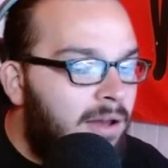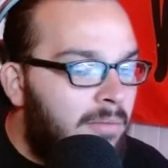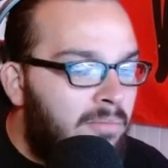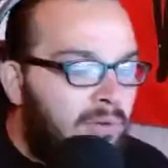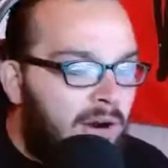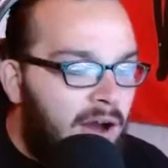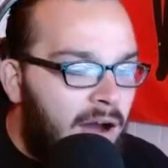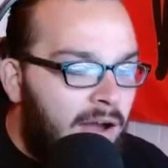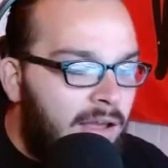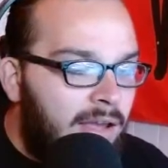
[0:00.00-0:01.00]

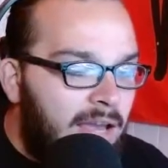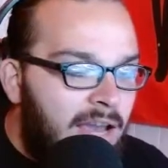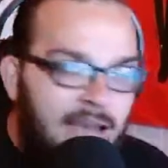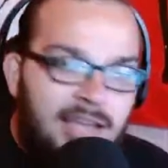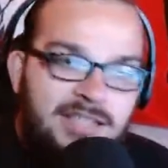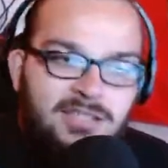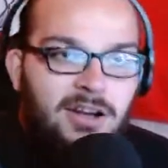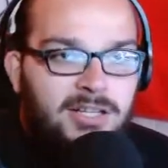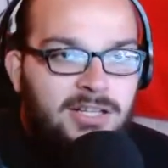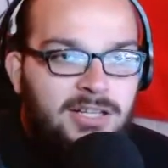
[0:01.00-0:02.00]
but it
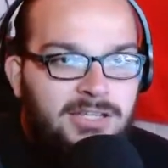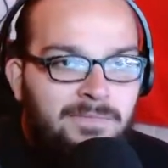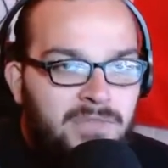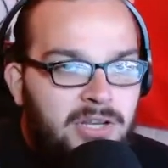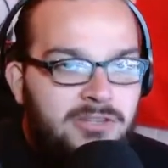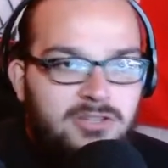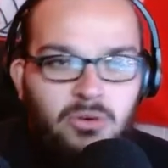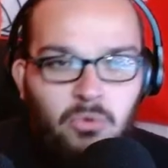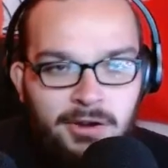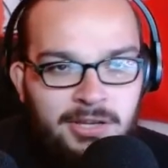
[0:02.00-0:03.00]
sucks because
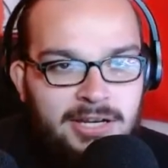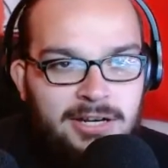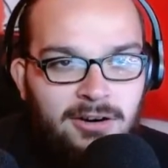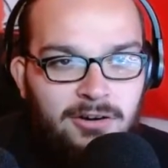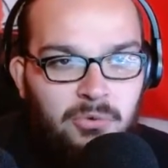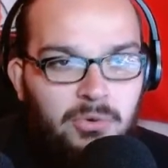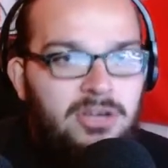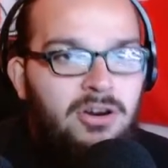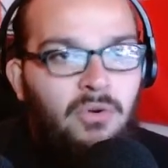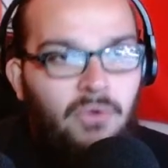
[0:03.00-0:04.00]
the one year
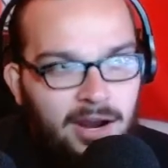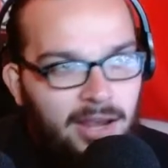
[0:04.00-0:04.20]
we don't want to